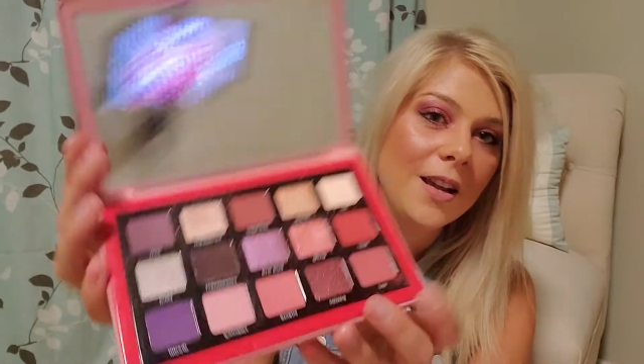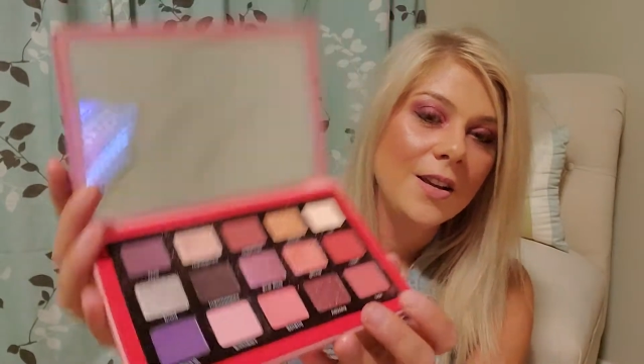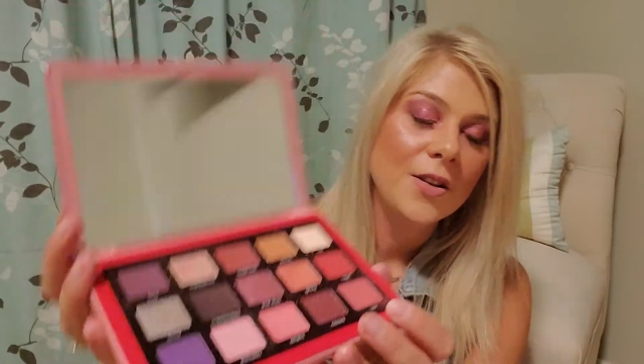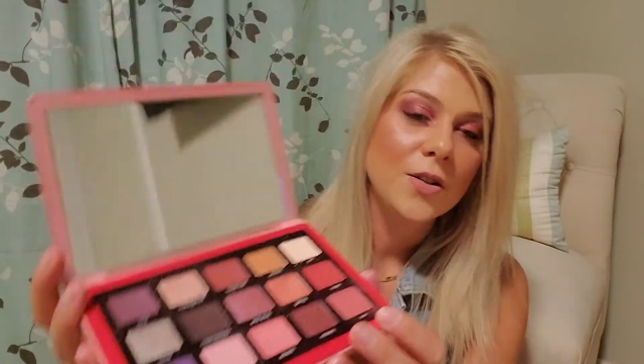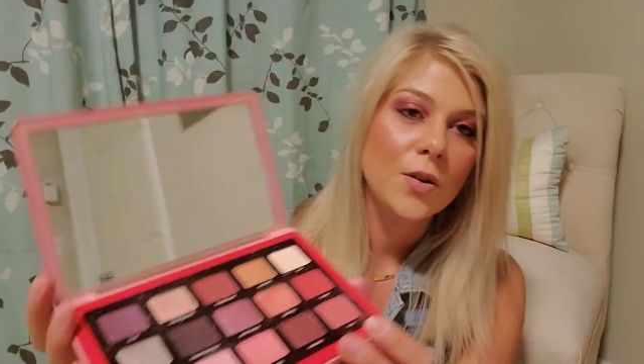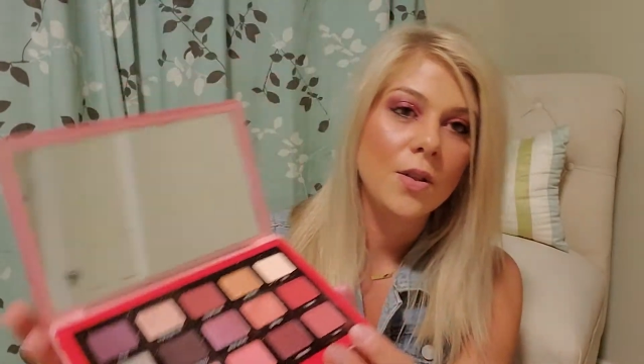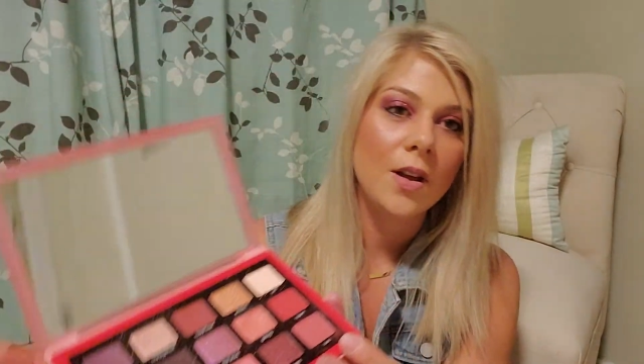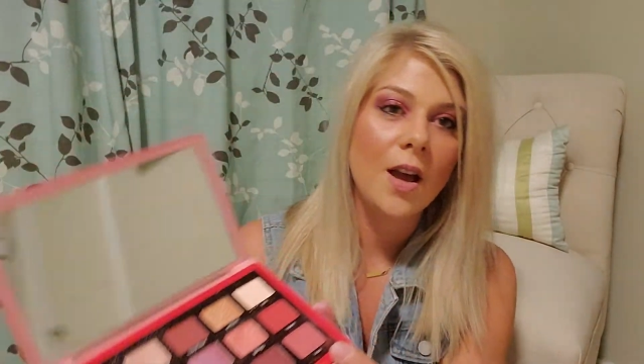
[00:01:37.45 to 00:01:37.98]

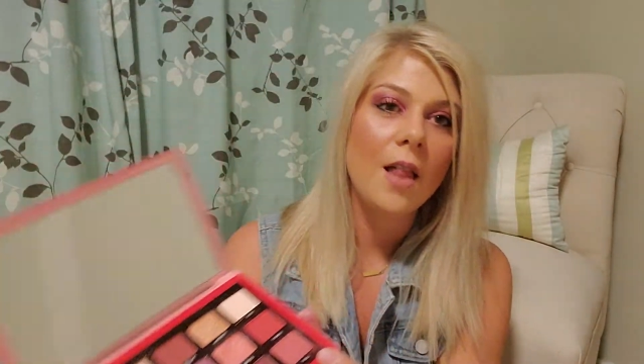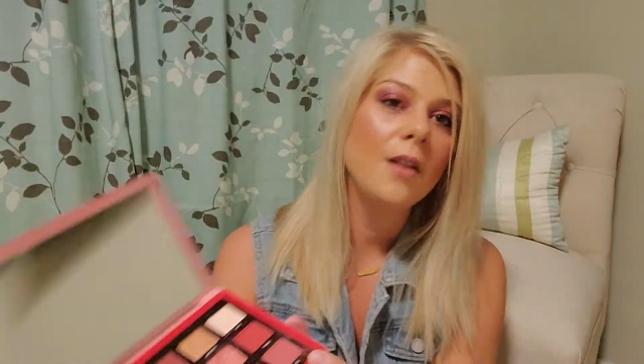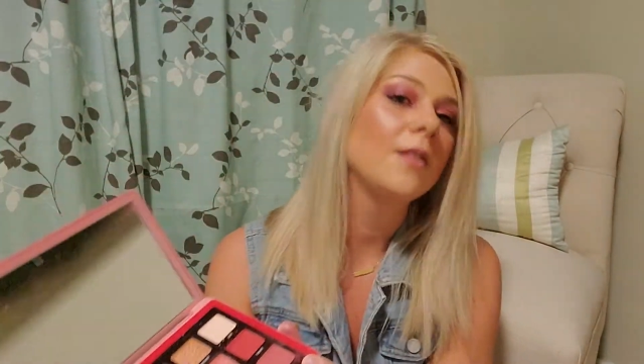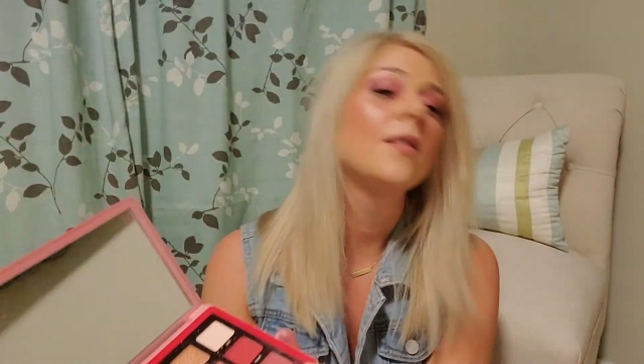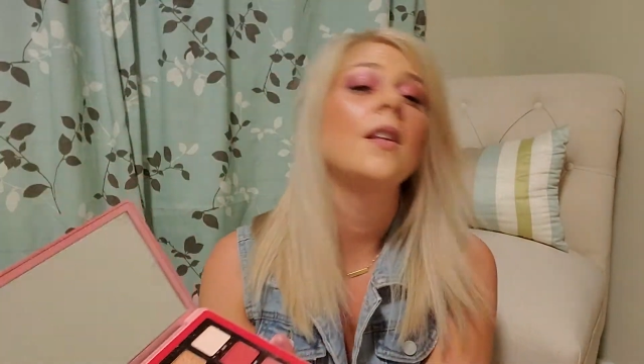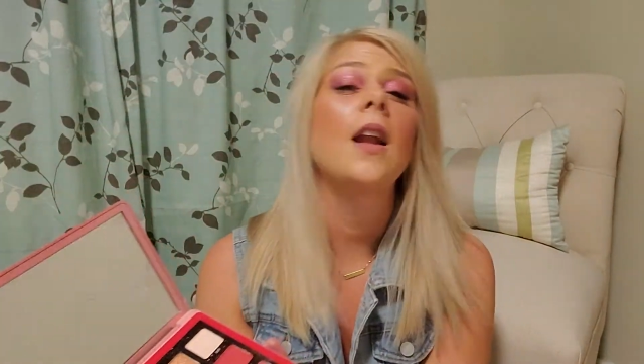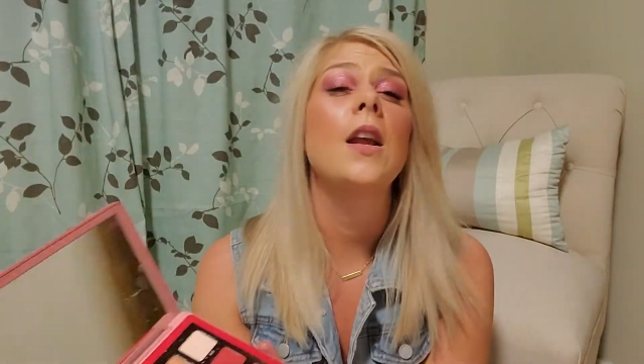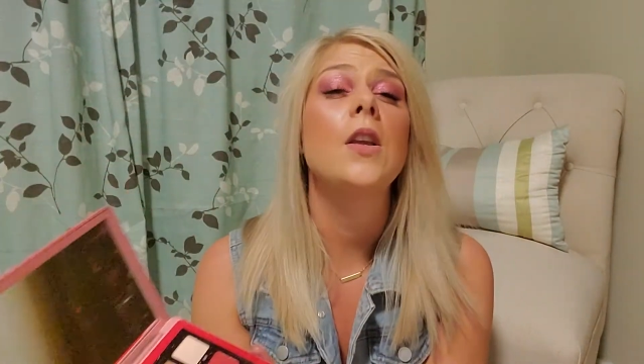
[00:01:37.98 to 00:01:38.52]
So the colors
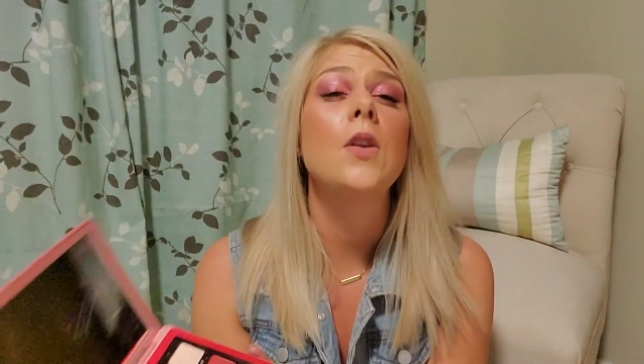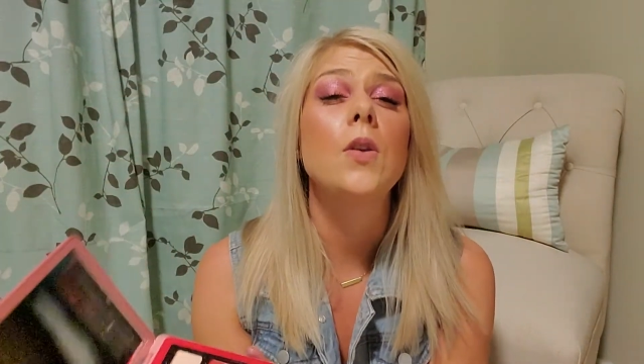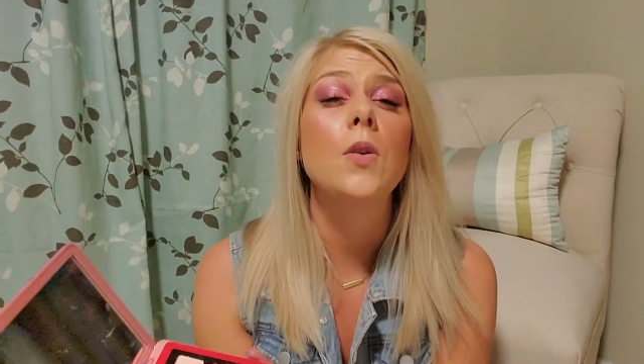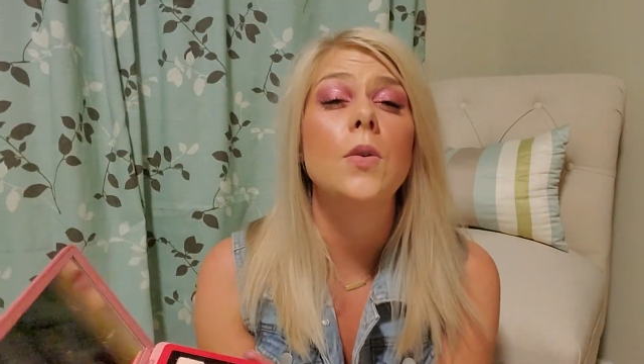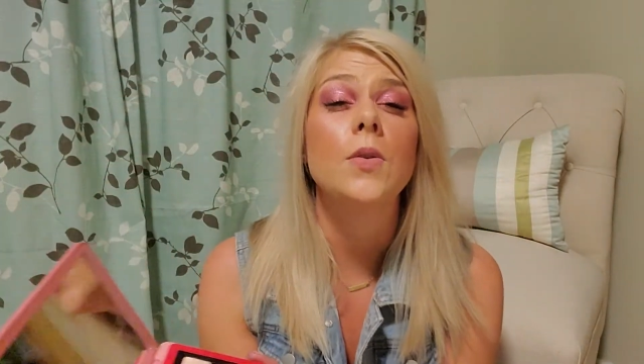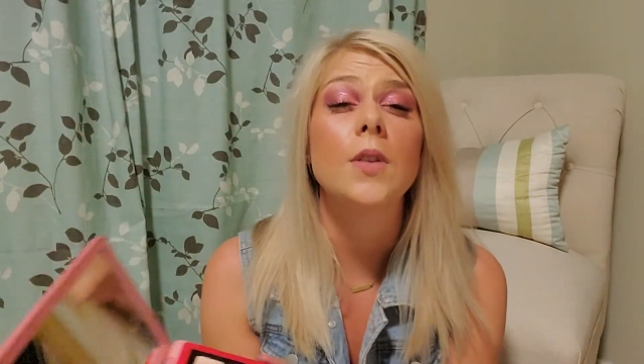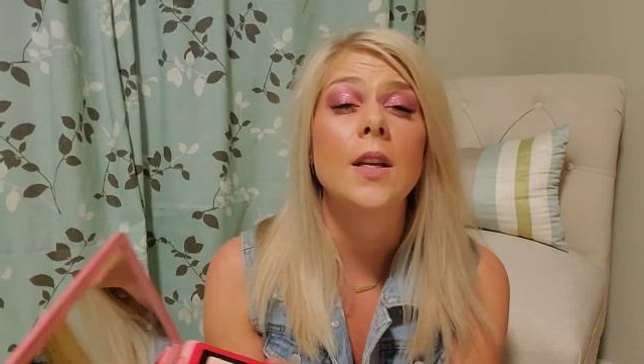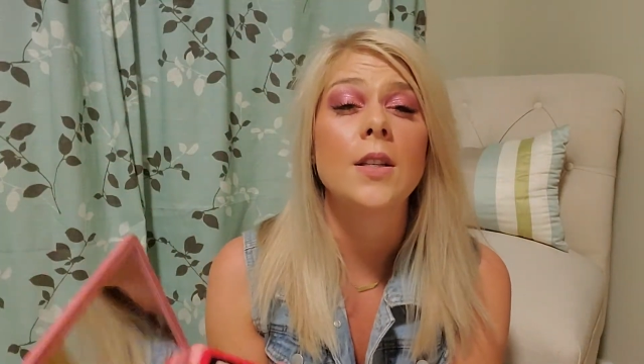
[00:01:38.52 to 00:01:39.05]
that I
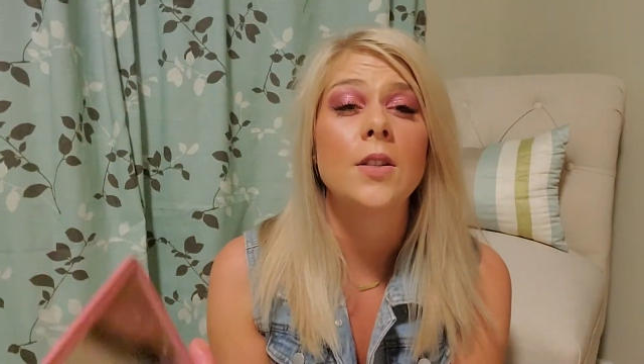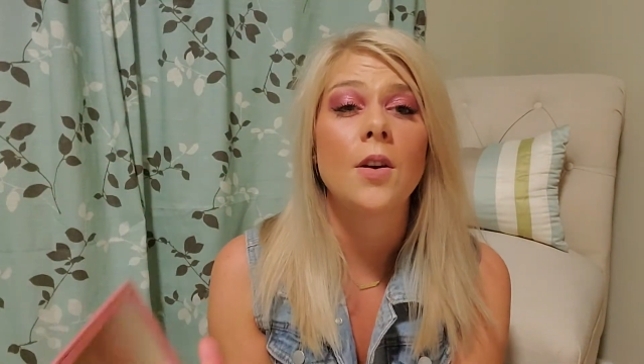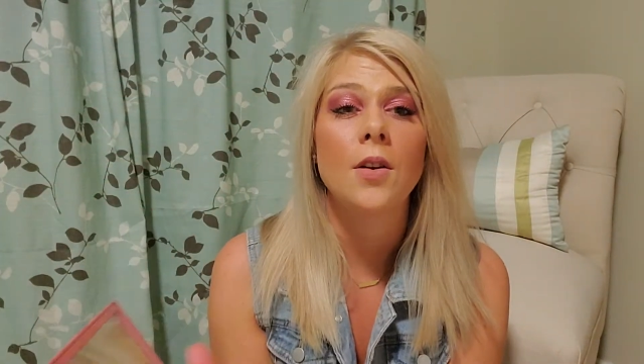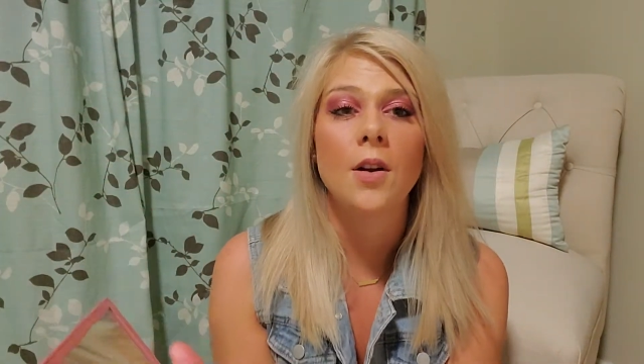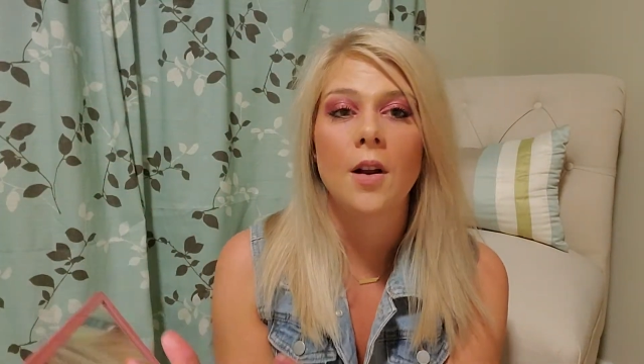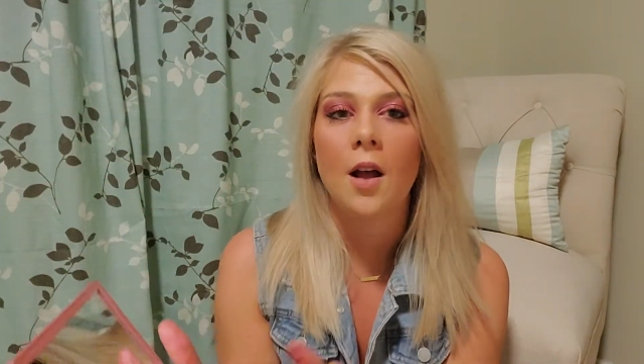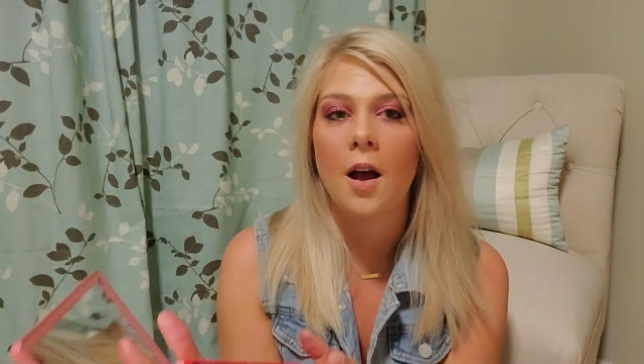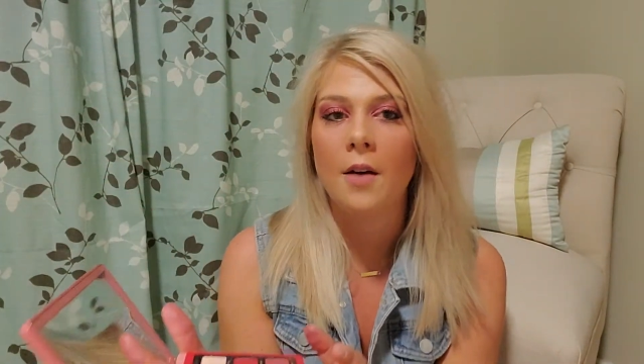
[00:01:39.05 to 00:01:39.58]
use, I
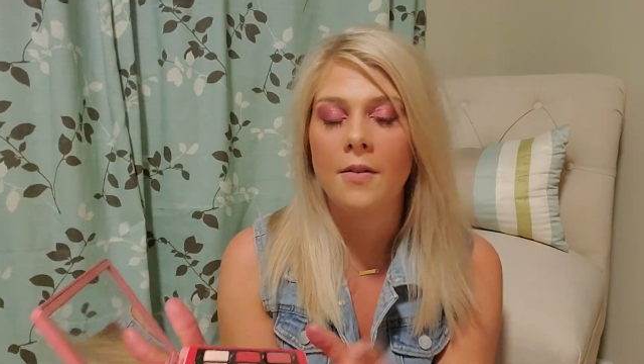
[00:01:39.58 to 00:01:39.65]
started off,